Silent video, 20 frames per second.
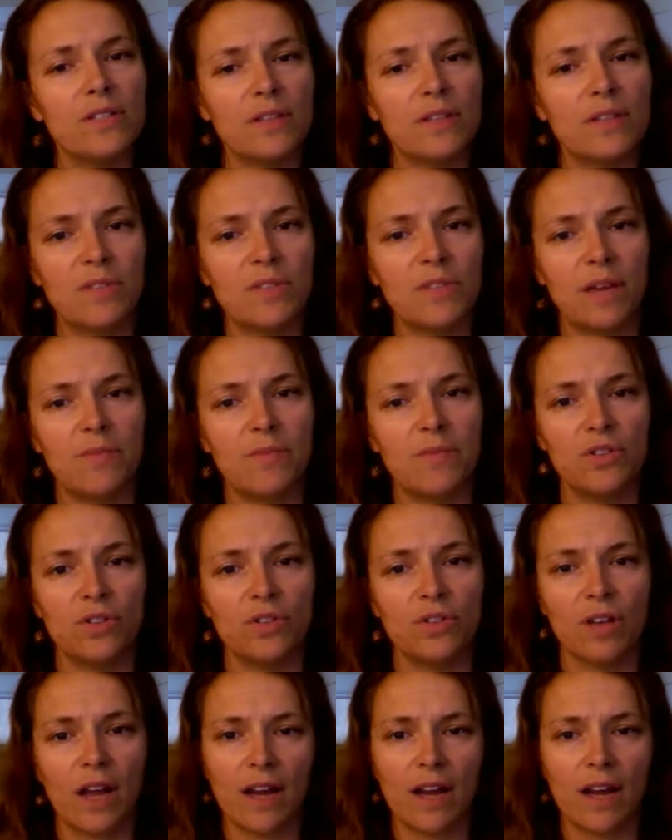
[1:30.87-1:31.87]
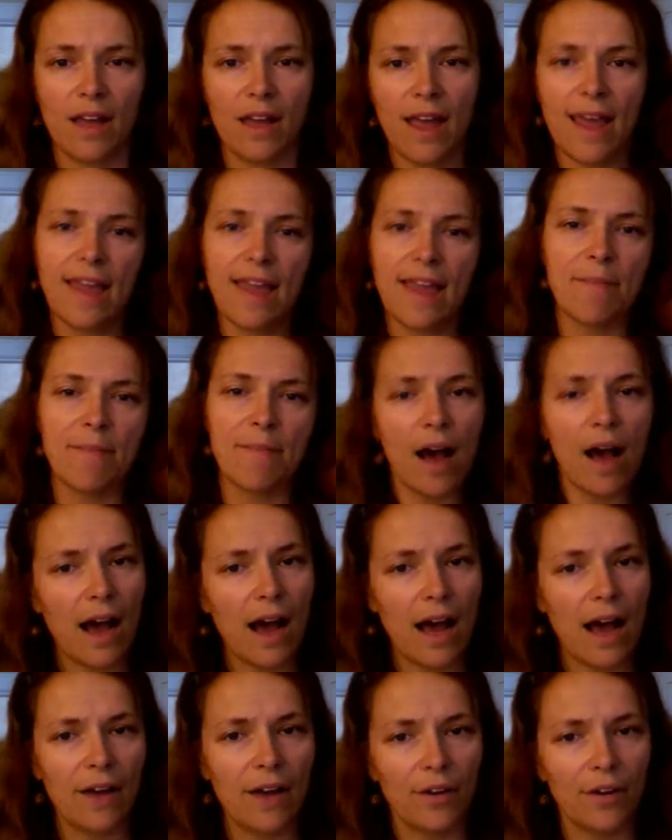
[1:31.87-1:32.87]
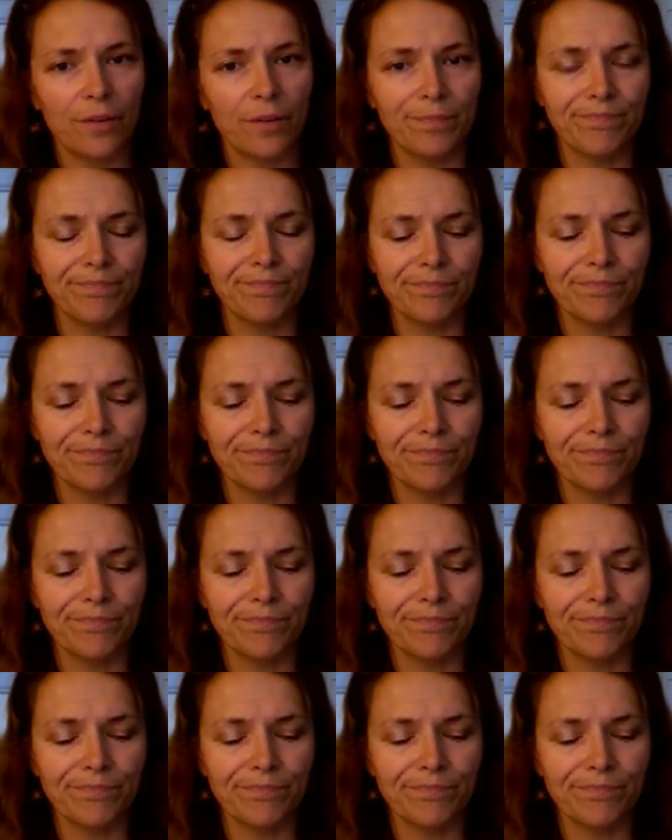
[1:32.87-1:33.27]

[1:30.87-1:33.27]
sometimes you'll kind of aim high or